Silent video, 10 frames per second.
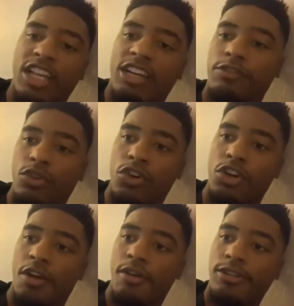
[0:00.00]
Florida.
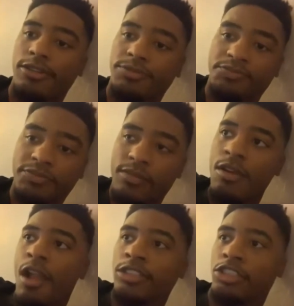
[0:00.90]

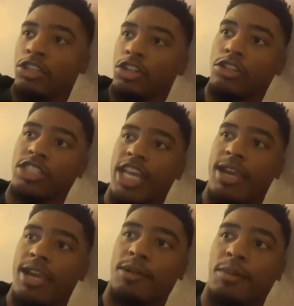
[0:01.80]
So those came to
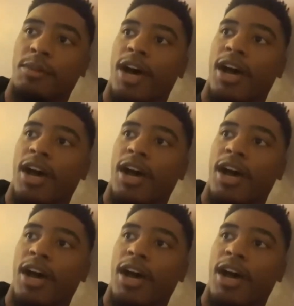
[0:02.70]
mind.